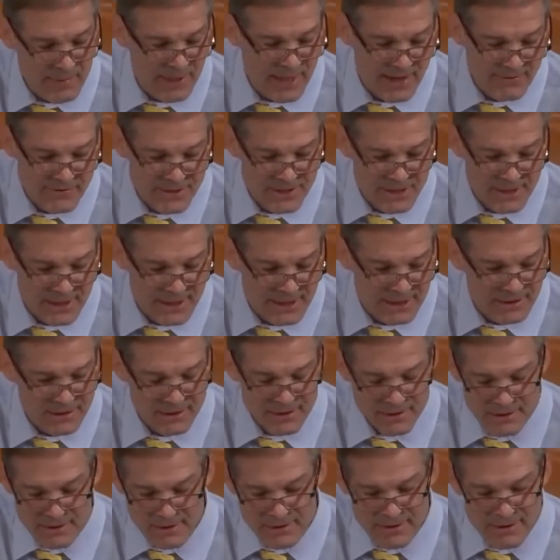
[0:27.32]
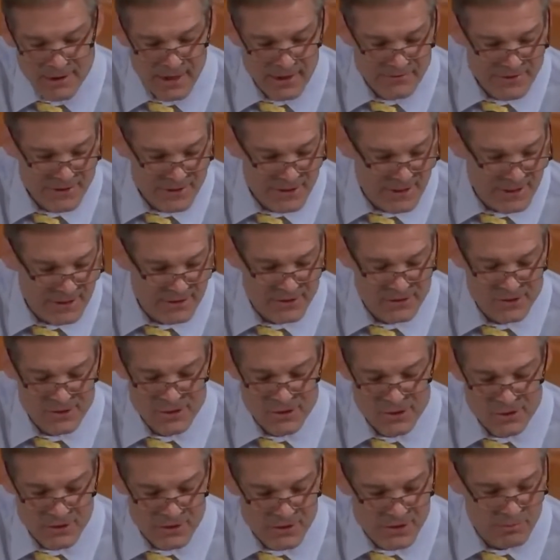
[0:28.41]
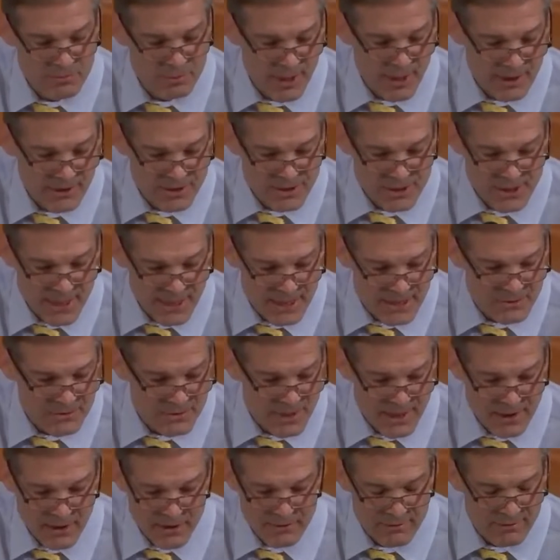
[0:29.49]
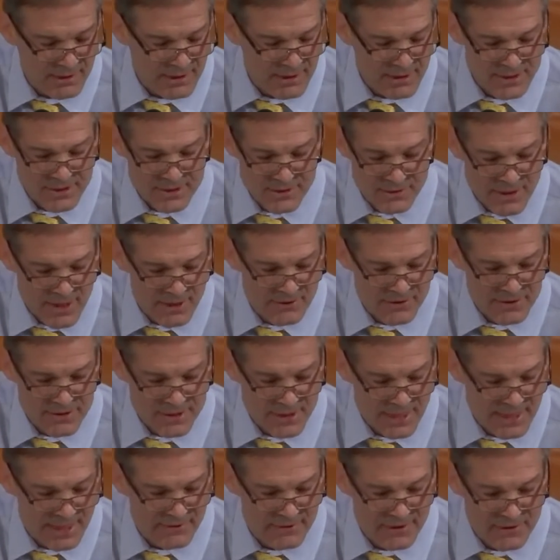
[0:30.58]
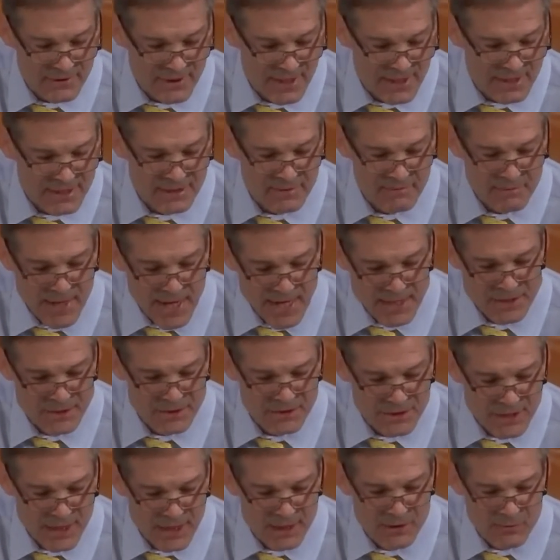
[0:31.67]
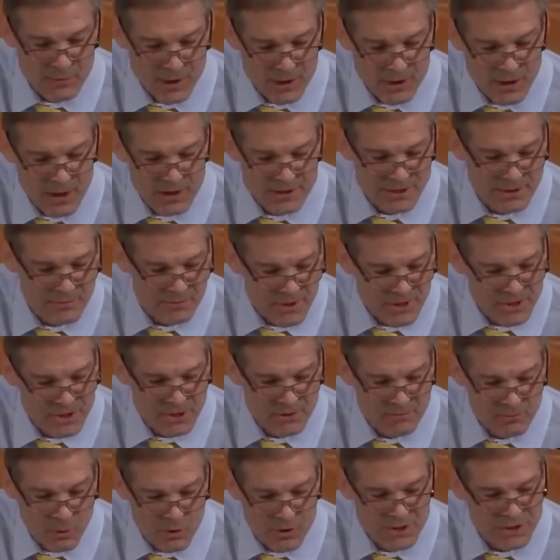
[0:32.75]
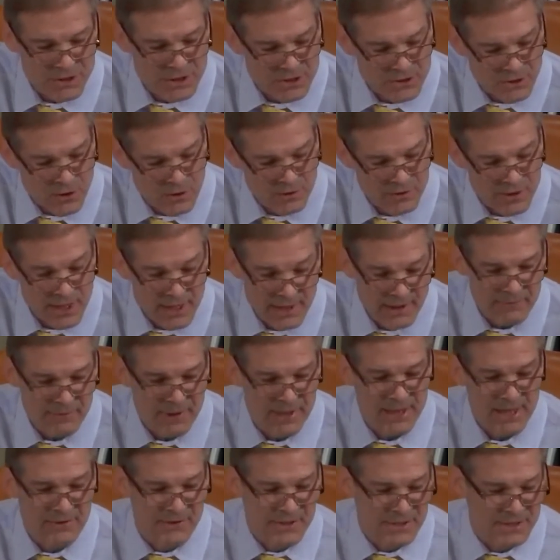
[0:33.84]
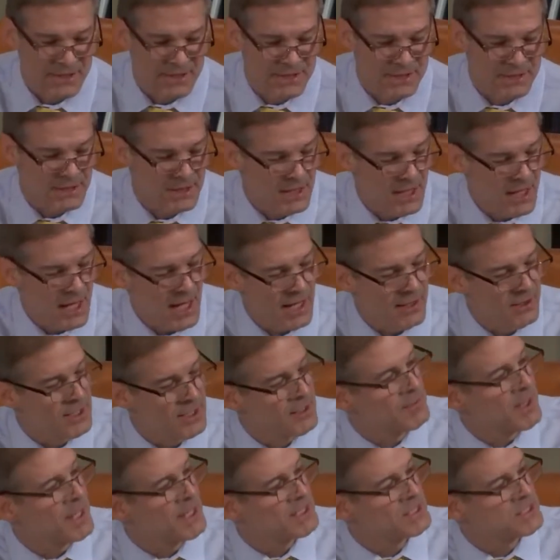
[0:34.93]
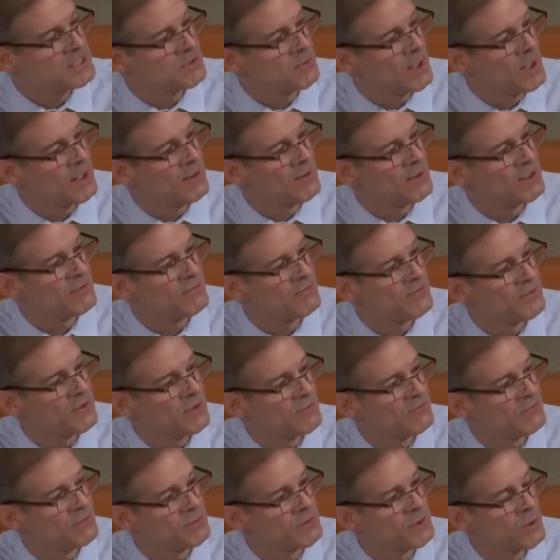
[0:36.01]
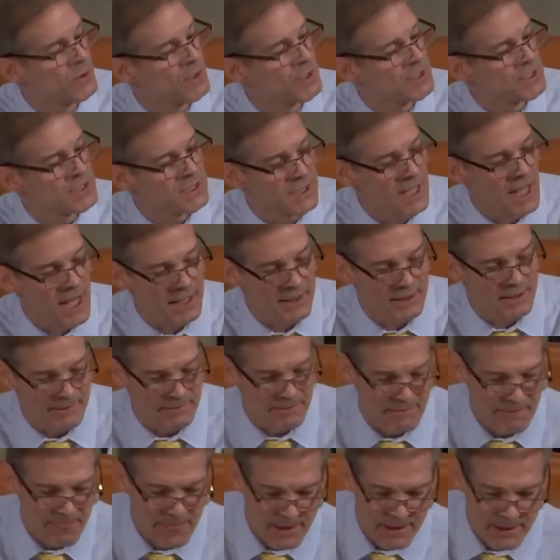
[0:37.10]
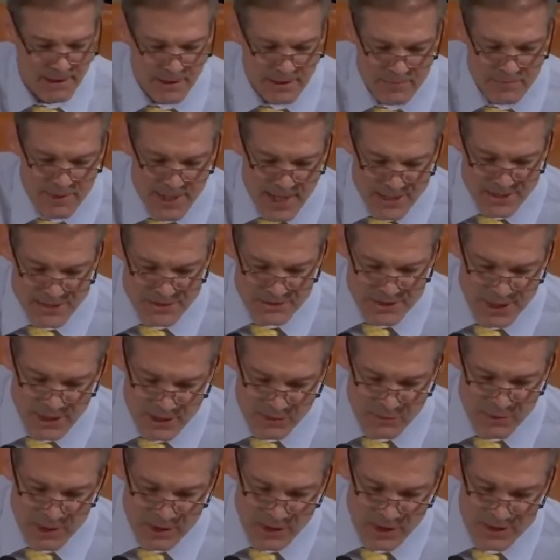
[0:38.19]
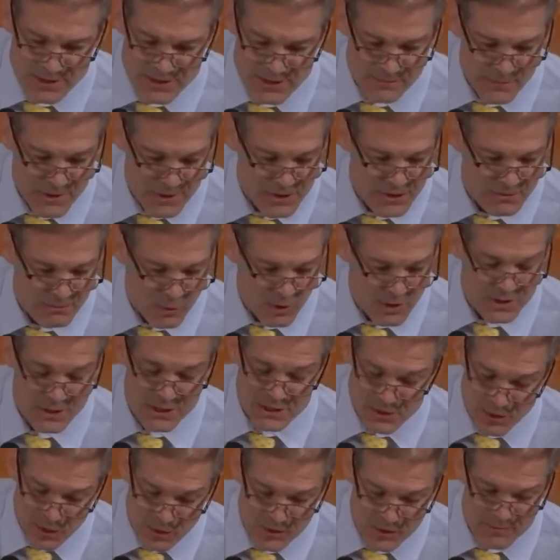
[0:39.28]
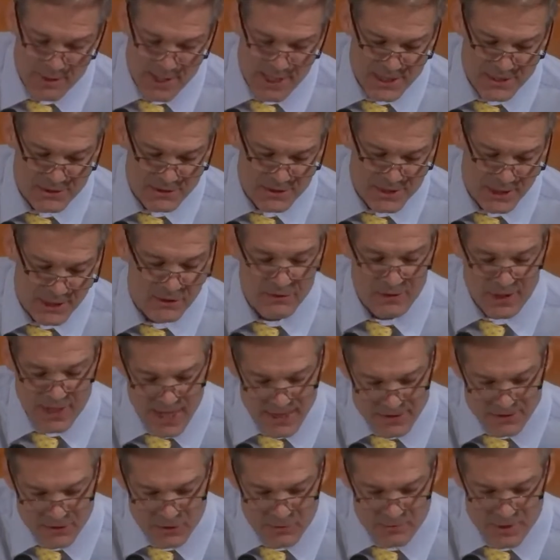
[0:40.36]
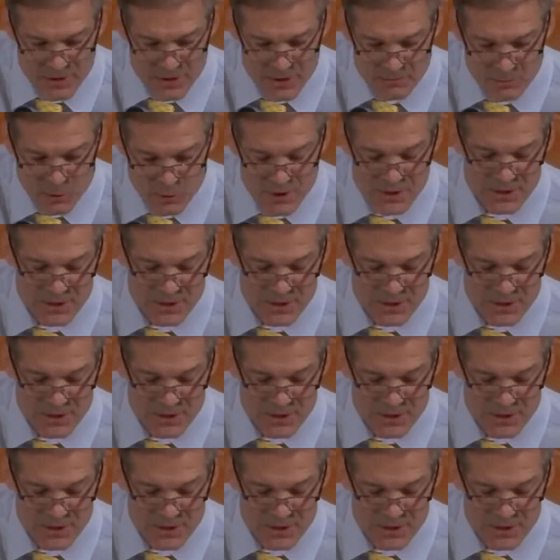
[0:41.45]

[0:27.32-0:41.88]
I mean, I've seen church prayer chains that are easier to understand than this. Ambassador Taylor recalls that Mr. Morrison told, now again, this is, I hereby swear and affirm from Gordon Sondland. Ambassador Taylor recalls that Mr. Morrison told Ambassador Taylor that I told Mr.